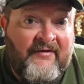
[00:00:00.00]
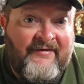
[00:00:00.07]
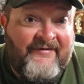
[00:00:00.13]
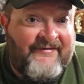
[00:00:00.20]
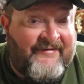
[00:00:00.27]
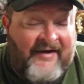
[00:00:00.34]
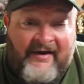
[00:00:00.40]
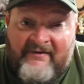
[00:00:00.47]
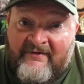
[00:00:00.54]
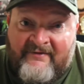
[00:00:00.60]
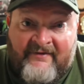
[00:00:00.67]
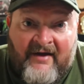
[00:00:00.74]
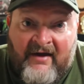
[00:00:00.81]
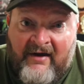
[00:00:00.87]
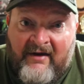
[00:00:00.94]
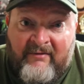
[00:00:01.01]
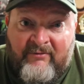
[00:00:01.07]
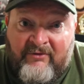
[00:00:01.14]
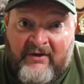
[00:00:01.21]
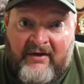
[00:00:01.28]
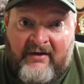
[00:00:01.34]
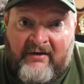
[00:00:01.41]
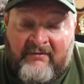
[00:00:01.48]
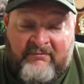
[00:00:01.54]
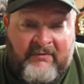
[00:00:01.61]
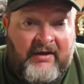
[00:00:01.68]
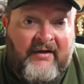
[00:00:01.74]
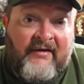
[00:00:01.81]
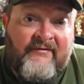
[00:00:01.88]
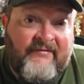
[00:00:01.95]
saying the same thing
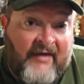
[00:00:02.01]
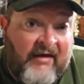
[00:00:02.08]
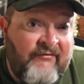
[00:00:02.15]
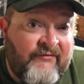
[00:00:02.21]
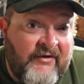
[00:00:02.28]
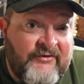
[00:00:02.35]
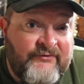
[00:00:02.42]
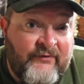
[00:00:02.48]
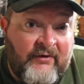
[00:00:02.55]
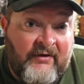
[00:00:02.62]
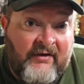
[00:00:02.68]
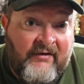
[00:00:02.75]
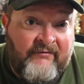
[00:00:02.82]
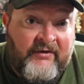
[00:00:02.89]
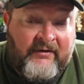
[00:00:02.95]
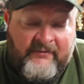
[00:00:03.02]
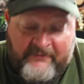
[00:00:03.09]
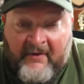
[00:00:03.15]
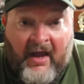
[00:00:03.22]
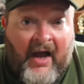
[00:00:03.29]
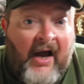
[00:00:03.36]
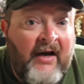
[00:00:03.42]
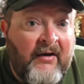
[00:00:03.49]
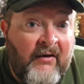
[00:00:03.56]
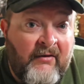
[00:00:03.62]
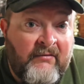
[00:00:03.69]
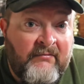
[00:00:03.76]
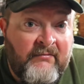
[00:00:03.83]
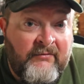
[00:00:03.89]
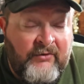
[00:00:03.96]
because they fish for a living. I
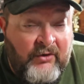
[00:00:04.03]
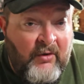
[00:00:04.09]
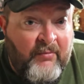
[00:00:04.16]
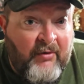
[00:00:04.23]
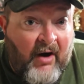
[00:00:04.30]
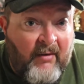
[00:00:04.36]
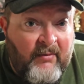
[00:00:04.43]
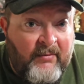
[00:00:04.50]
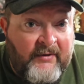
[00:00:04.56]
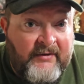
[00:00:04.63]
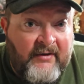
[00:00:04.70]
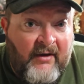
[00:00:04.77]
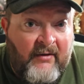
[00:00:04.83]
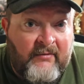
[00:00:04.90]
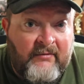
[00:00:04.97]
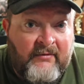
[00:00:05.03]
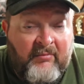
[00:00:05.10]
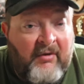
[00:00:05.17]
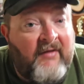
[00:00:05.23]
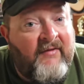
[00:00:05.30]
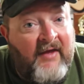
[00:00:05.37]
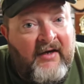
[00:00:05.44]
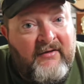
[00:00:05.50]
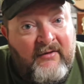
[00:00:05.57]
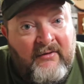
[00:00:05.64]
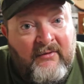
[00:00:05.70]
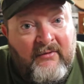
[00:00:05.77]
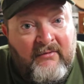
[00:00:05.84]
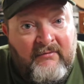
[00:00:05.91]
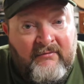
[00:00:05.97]
don't, you probably don't, but they
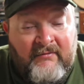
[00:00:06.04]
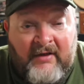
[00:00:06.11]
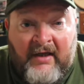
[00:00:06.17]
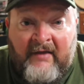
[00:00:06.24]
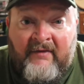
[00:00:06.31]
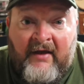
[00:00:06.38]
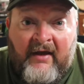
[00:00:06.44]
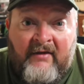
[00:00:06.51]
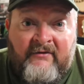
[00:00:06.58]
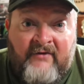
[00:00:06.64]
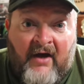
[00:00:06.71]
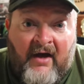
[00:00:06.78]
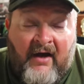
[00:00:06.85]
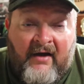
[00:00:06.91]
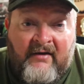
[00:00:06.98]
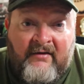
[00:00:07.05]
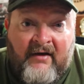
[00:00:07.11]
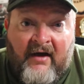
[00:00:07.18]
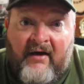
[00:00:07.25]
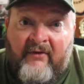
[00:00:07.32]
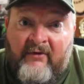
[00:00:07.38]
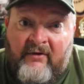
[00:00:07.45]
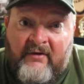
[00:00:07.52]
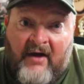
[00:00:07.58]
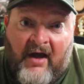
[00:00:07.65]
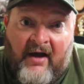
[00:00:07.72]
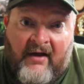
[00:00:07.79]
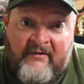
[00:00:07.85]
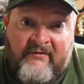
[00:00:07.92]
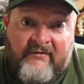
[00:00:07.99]
do. And they tie other
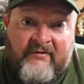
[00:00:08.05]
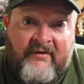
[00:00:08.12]
knots